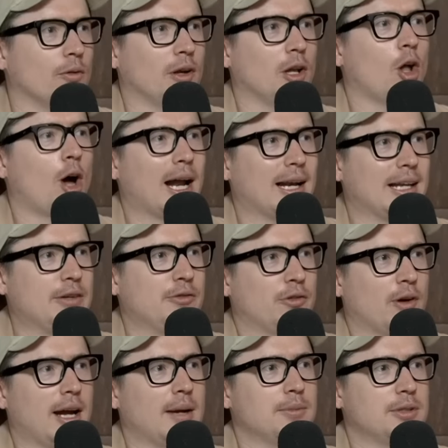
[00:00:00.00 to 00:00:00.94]
of a lightly
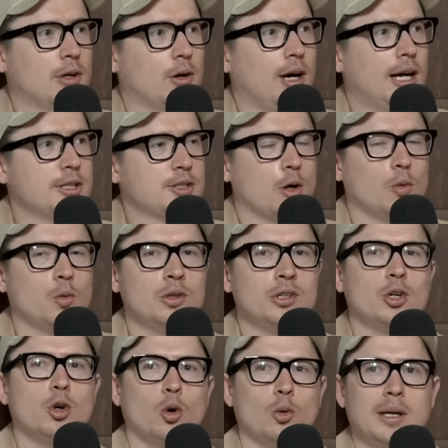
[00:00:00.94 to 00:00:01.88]
framed guy. So I
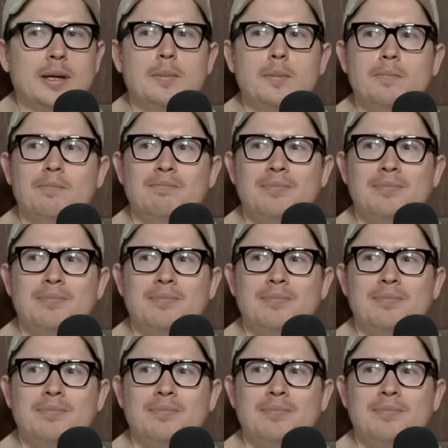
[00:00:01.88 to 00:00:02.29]
wouldn't call him